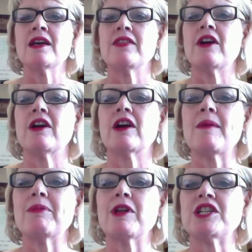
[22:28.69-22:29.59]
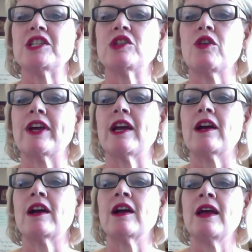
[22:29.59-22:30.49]
There are a couple of questions over
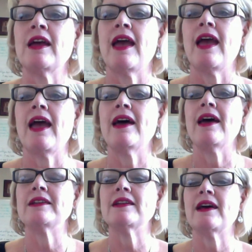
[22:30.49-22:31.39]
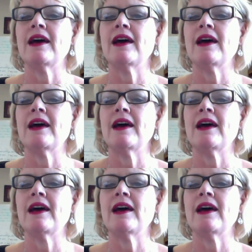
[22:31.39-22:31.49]
here, and